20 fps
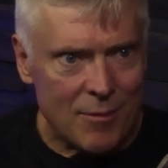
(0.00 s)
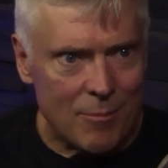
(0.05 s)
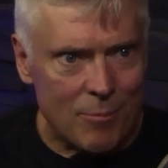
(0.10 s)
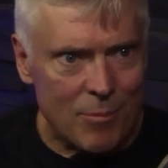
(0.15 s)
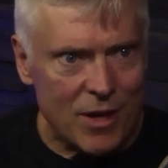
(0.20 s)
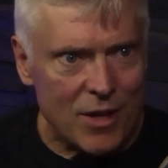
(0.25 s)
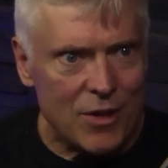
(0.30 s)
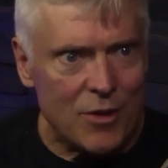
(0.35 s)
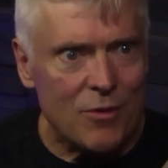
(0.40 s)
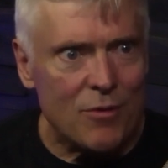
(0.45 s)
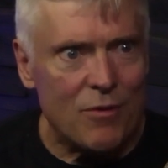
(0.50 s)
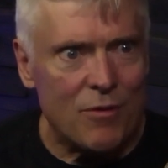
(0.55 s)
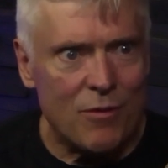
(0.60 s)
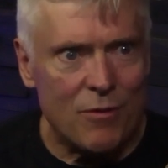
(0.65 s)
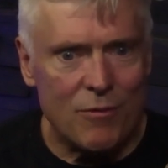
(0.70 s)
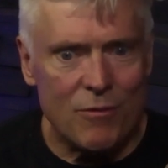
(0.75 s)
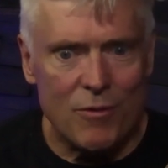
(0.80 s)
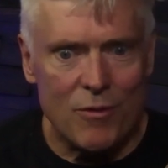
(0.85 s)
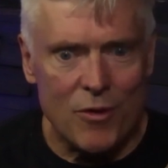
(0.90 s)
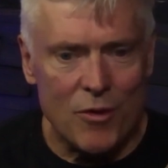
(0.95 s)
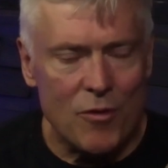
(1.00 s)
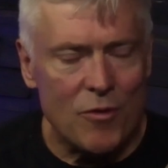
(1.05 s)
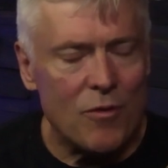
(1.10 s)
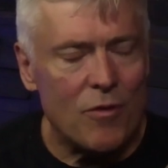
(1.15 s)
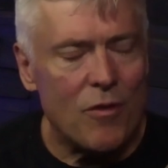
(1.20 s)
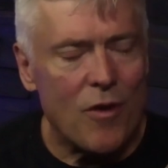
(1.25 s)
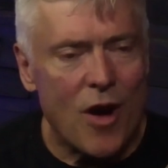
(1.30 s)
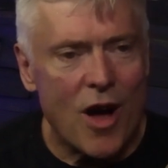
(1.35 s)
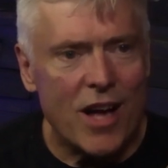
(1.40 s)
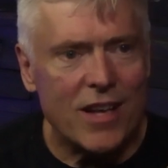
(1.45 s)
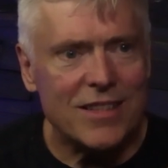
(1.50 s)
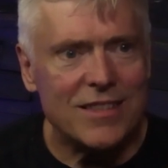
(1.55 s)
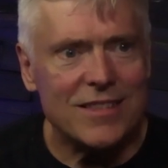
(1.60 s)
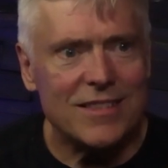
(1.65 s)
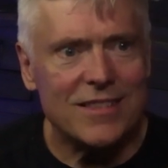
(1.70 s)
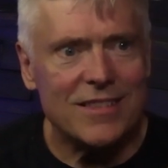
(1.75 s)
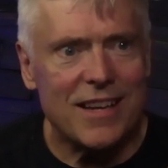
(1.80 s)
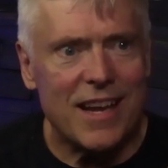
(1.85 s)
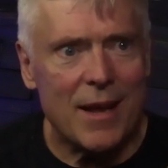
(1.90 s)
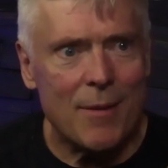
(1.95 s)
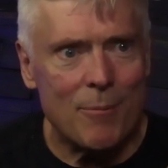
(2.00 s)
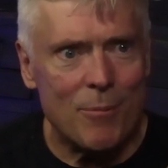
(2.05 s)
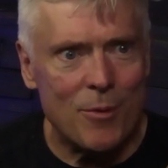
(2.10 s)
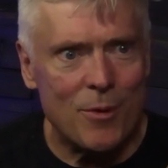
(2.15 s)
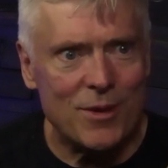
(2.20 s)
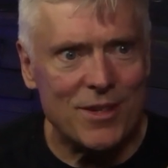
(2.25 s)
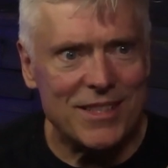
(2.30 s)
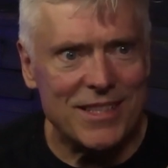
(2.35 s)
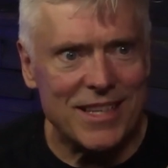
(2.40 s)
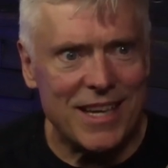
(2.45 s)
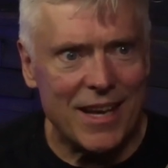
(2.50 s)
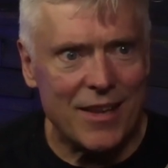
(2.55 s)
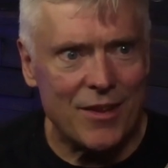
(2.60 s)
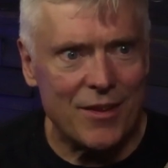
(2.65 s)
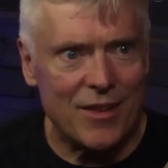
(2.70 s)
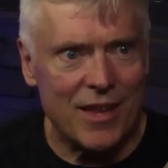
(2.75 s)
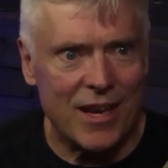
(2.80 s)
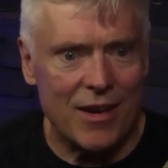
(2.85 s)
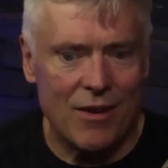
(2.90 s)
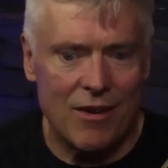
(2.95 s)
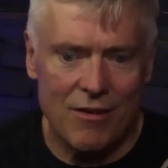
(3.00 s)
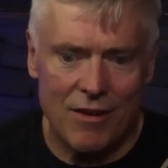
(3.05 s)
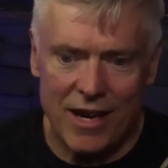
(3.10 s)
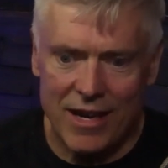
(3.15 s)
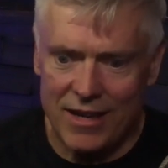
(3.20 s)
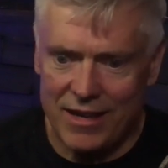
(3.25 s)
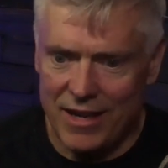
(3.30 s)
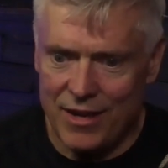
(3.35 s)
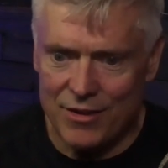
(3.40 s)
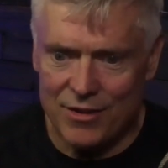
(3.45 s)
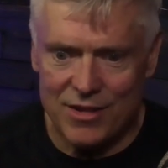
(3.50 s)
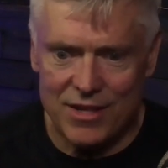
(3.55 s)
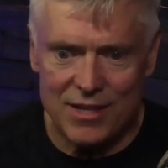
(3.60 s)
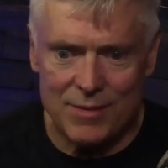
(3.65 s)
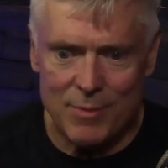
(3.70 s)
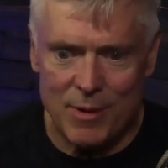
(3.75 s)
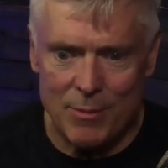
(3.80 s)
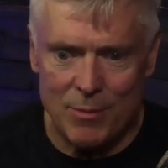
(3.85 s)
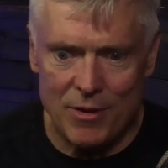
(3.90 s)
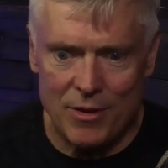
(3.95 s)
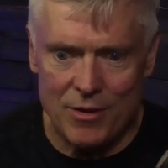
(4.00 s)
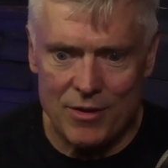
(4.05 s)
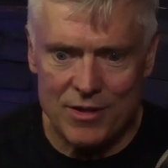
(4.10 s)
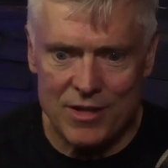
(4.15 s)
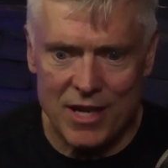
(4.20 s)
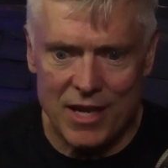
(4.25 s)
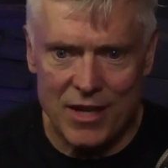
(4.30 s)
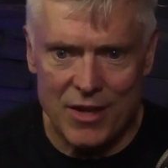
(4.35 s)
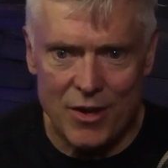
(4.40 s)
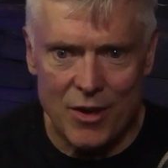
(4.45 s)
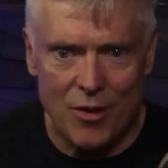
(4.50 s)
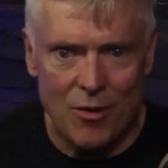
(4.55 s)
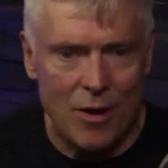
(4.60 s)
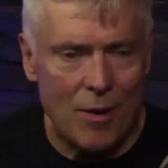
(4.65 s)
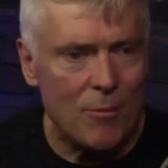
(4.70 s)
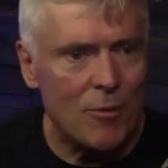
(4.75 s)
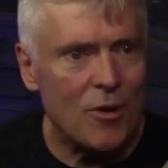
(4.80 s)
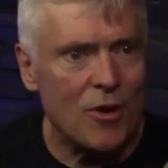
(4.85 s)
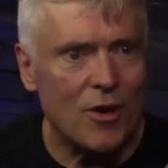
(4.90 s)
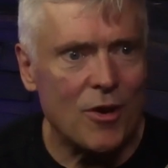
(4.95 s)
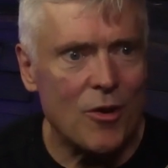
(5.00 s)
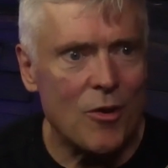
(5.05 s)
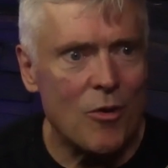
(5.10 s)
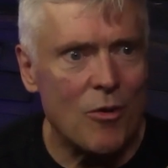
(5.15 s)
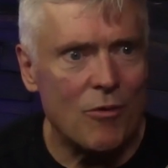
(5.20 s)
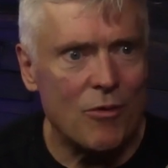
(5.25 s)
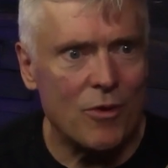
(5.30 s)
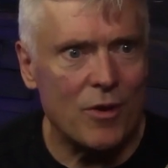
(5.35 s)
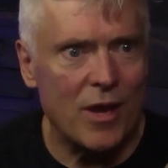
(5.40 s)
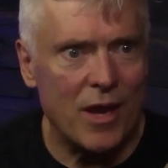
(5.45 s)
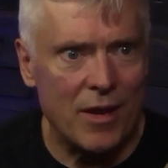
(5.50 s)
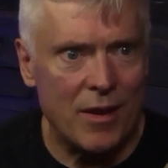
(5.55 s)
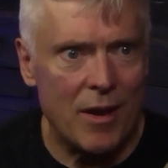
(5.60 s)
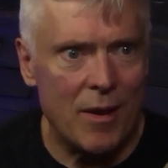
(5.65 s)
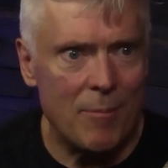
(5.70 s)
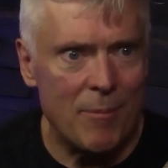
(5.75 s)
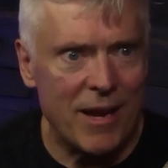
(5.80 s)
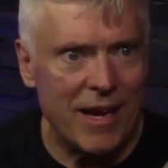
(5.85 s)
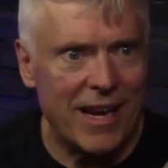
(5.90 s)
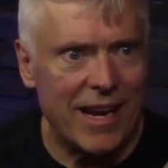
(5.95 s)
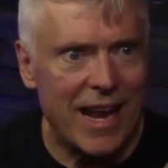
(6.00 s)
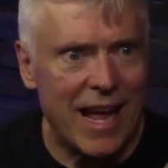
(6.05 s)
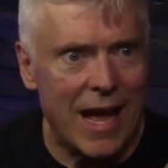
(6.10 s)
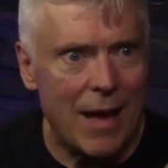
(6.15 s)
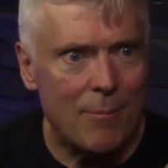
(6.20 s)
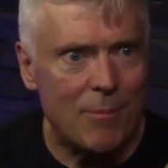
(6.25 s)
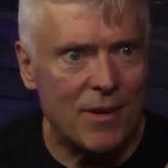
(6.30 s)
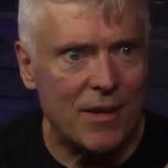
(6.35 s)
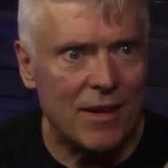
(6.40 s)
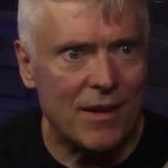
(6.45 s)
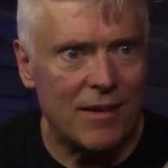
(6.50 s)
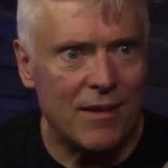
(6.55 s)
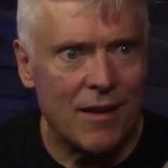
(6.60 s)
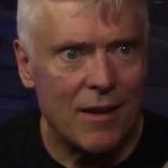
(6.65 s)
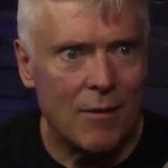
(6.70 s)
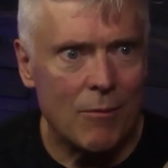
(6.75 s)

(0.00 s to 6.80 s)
But you've fought and put it together that, all right, here's these people that are saying, no, I'm going to go over and make it happen.